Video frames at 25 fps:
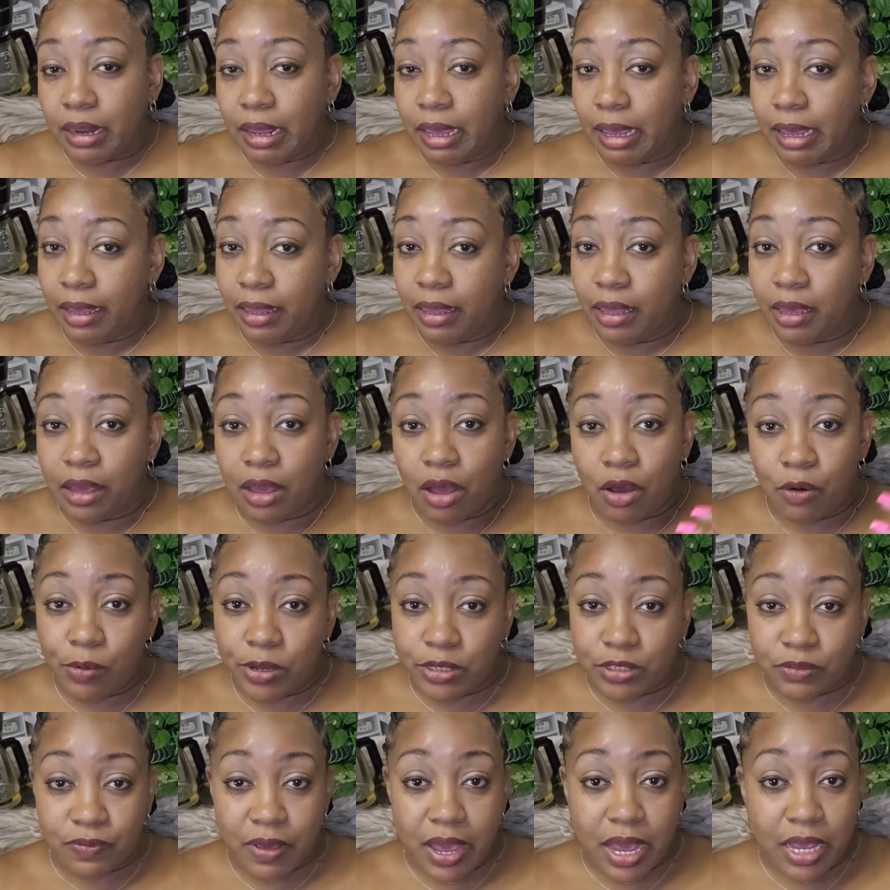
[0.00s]
It can go
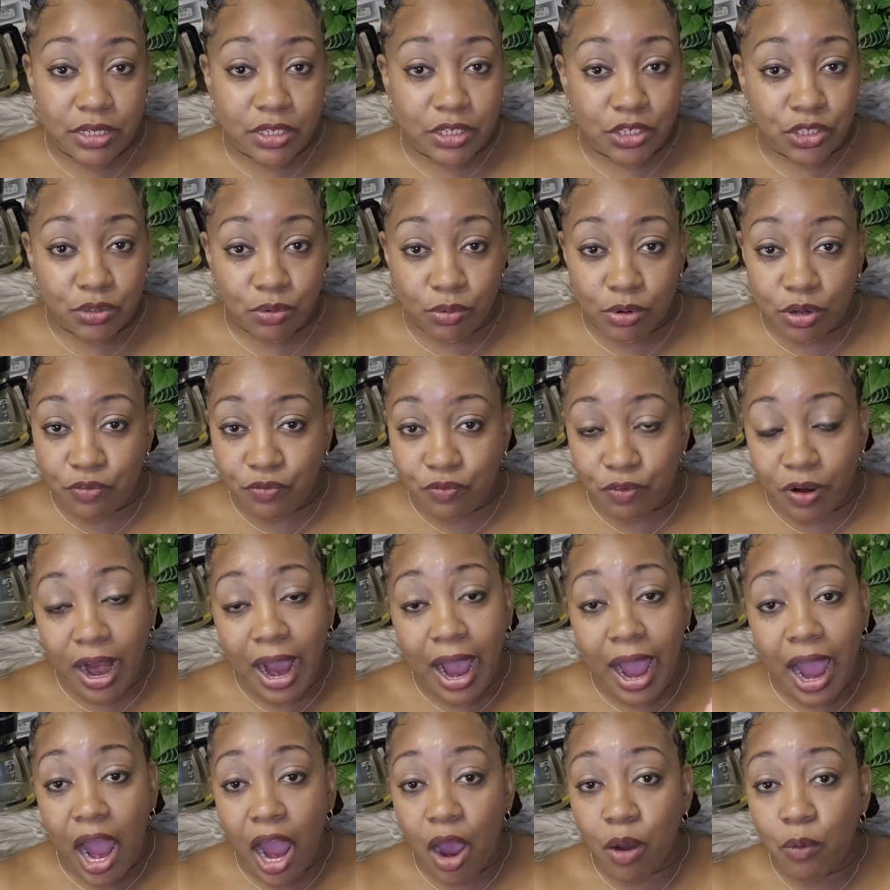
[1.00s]
as fast as 24
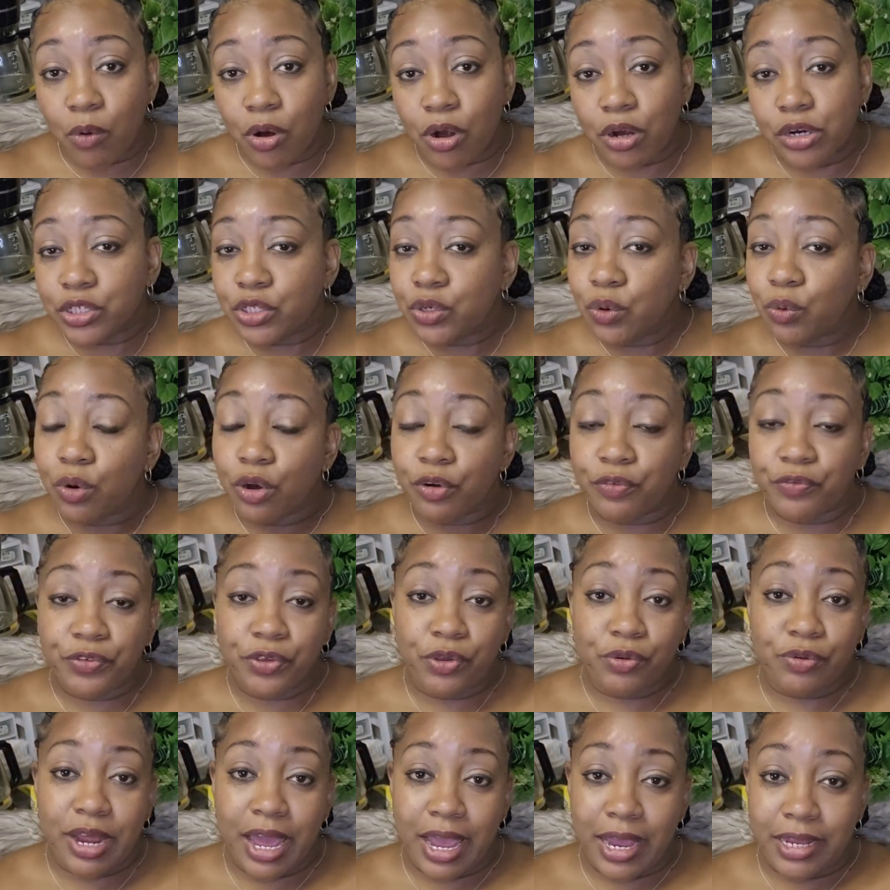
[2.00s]
hours or a
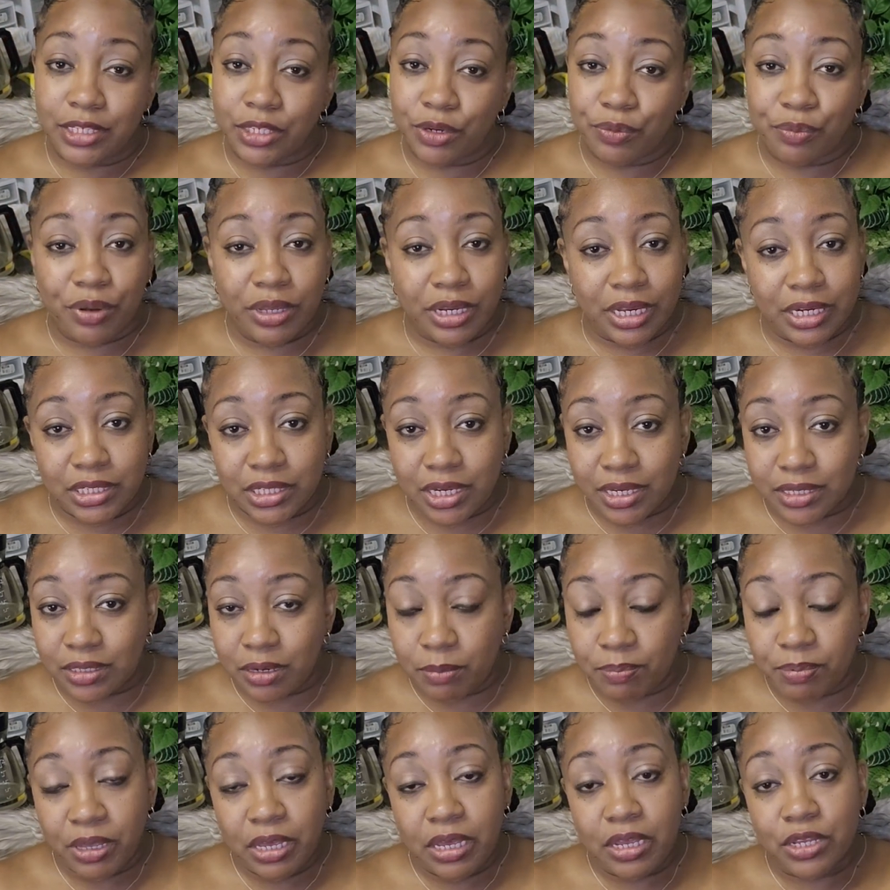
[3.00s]
few days. It really just
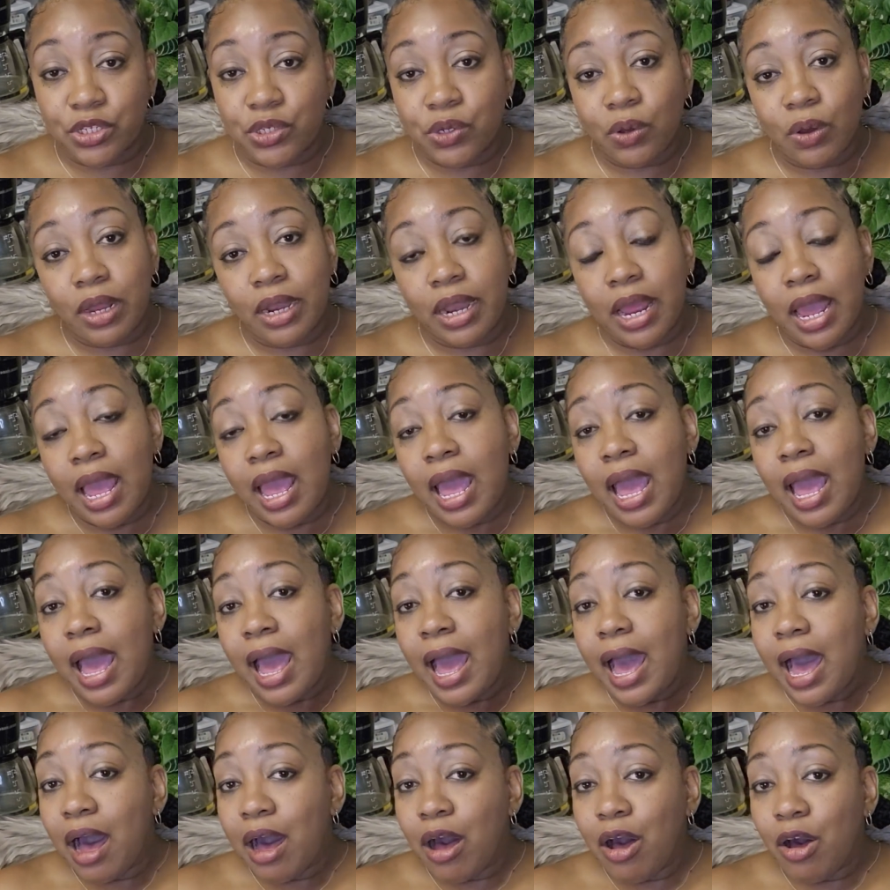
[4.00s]
depends on
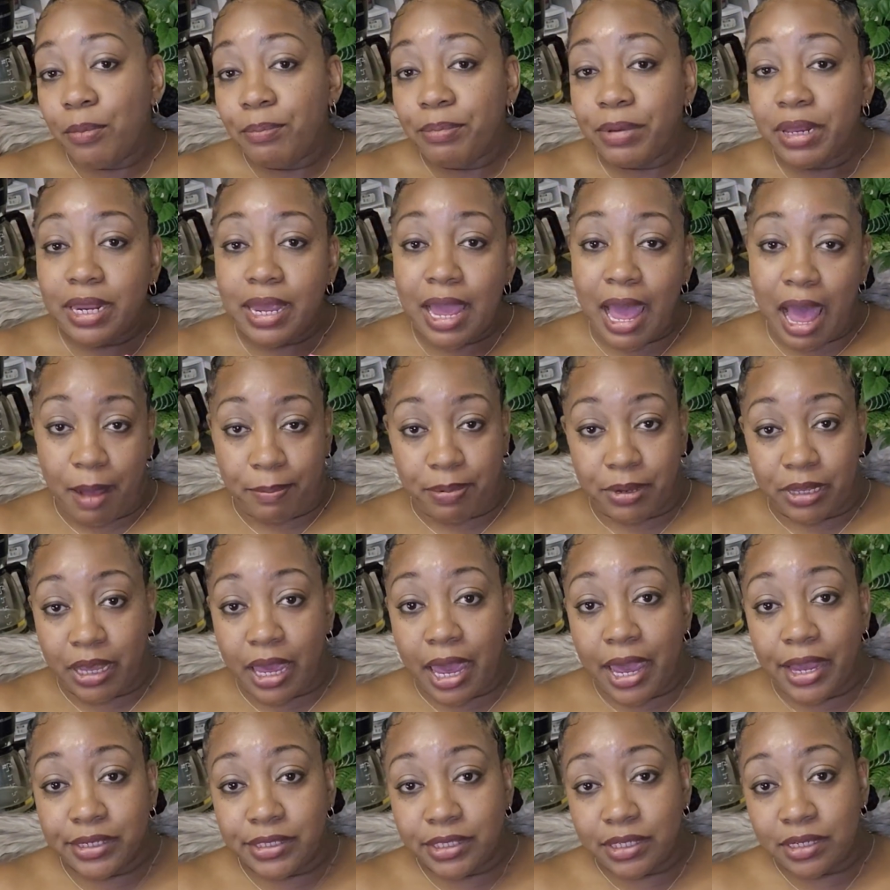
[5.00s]
how many
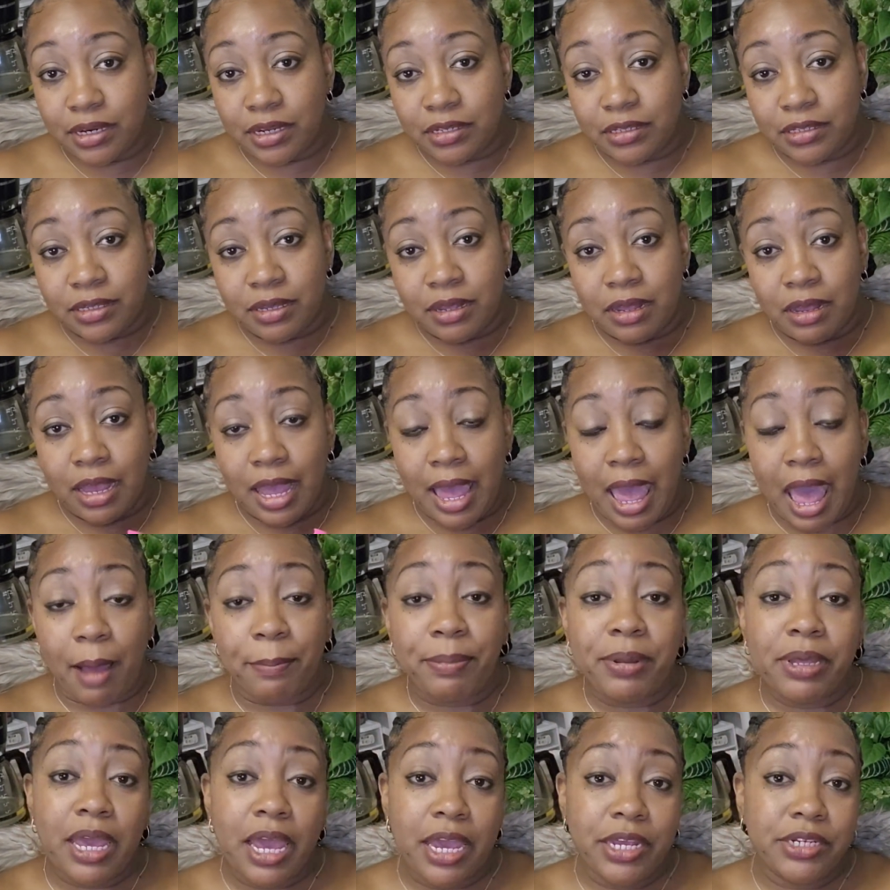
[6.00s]

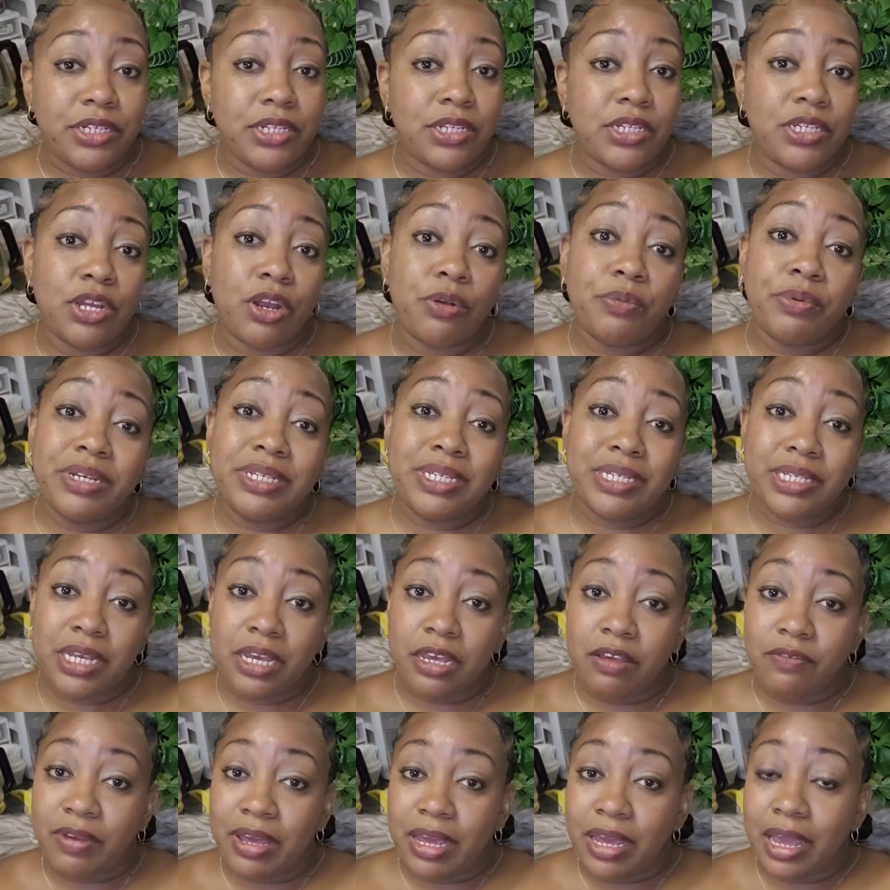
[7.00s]
applications they're
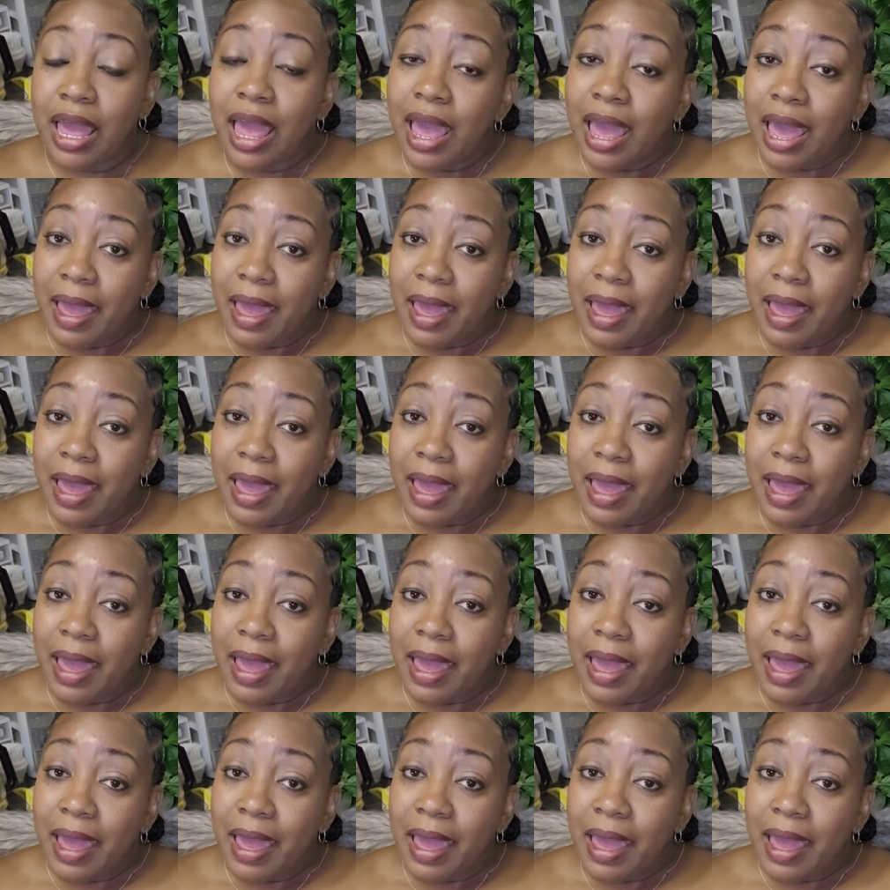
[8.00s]
receiving.